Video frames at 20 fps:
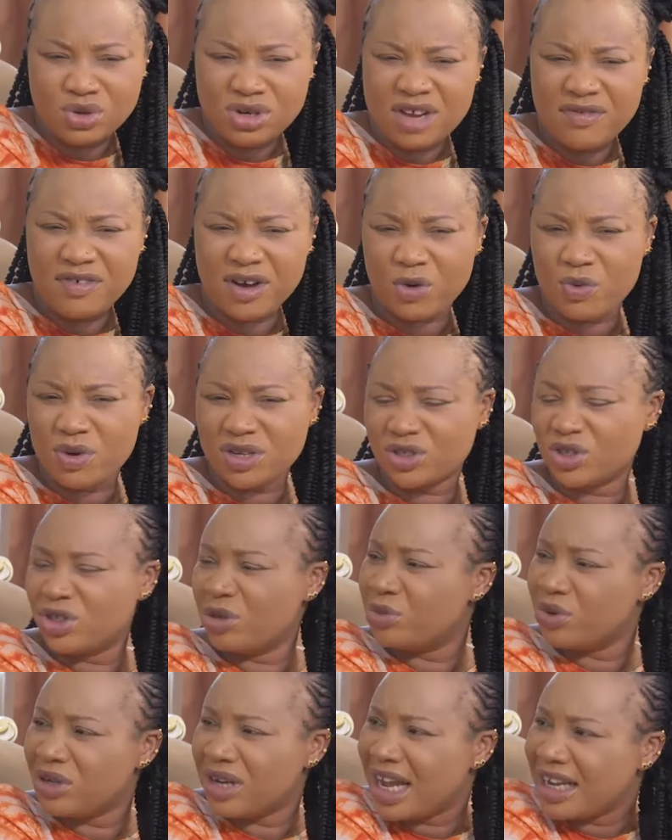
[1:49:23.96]
you live a
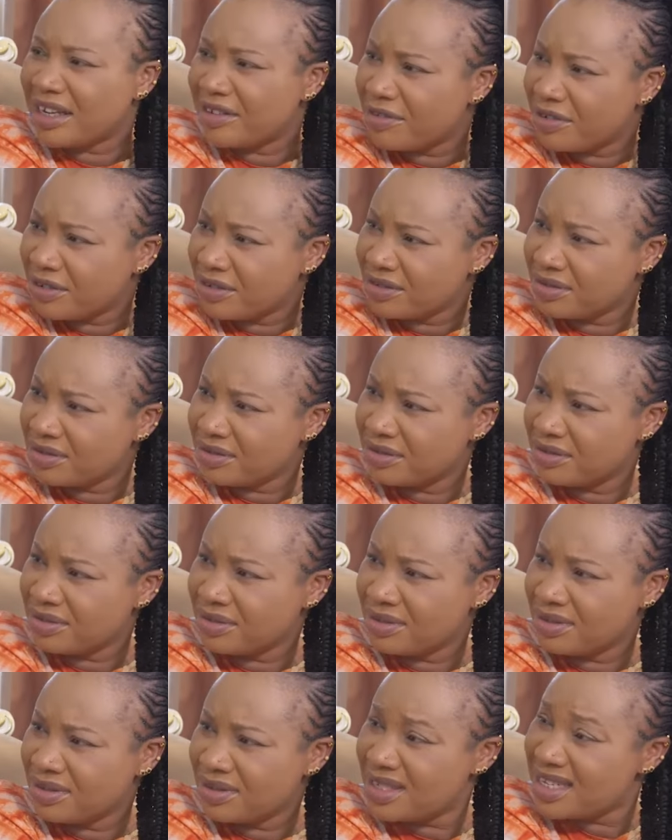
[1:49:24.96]
questionable life.
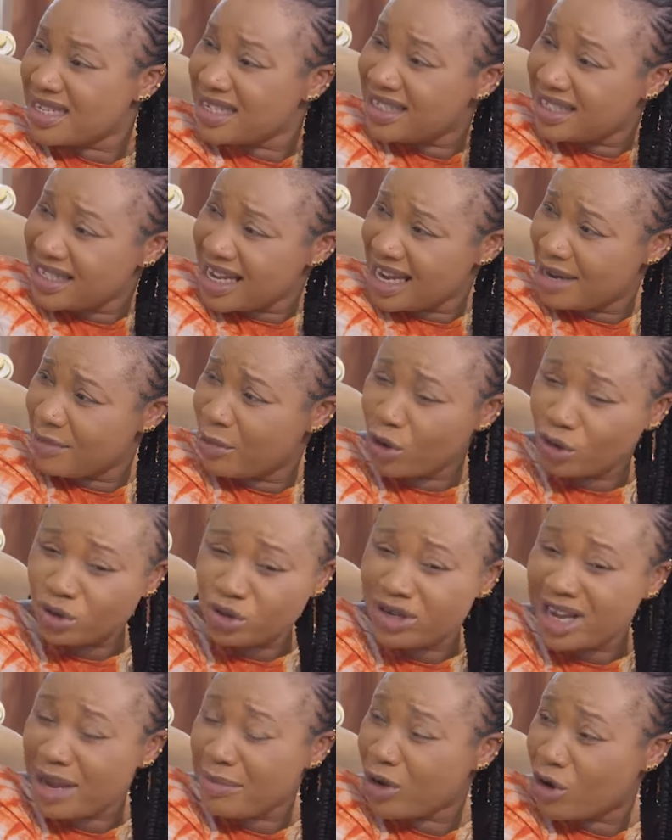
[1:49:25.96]
Sincerely,
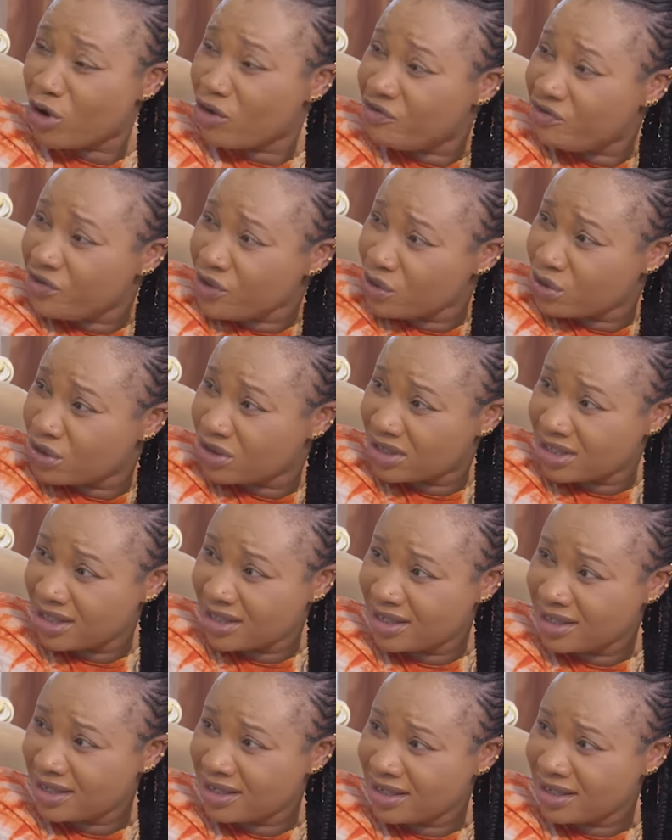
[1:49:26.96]
because you get me confused.